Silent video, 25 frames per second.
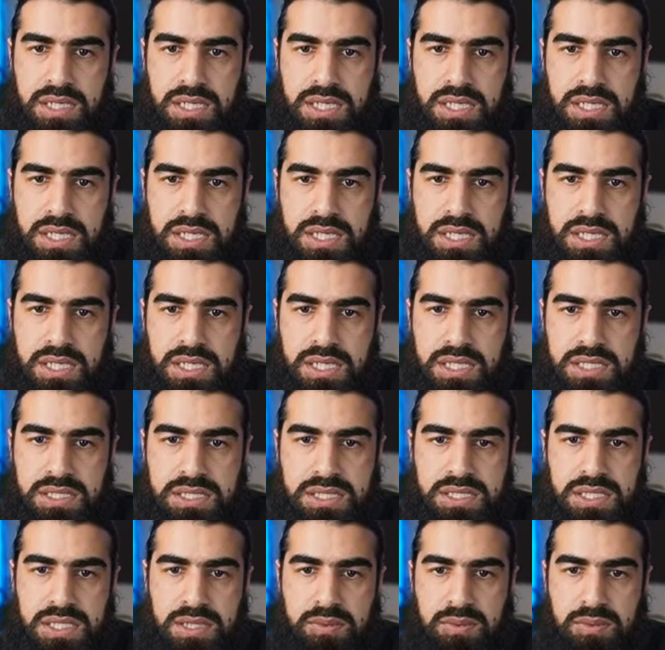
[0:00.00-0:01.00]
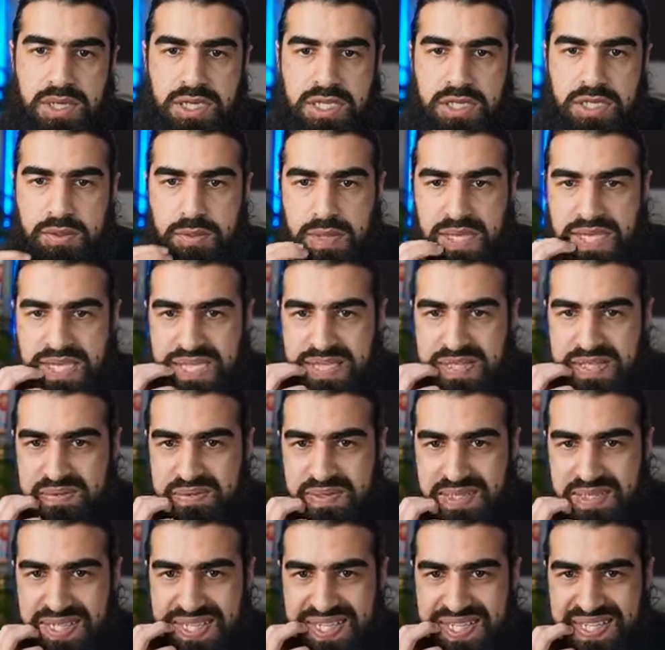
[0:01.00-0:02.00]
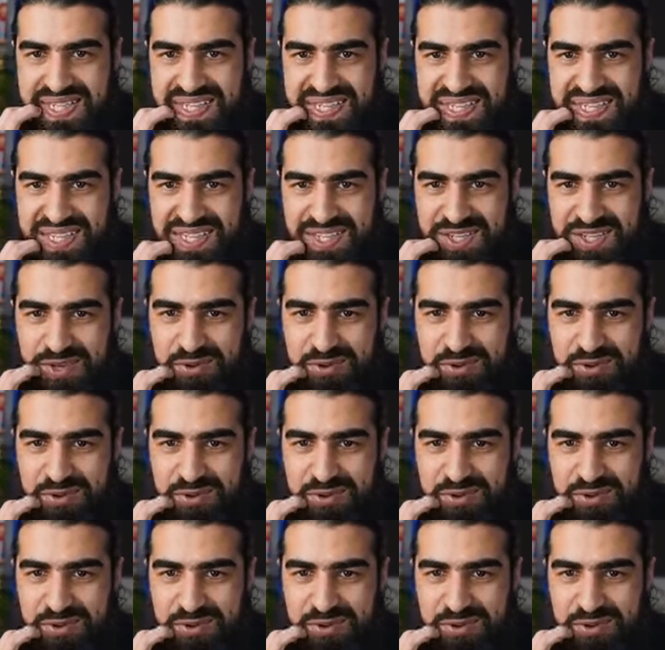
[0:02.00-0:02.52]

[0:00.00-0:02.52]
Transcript: uh, alaikum. I, you know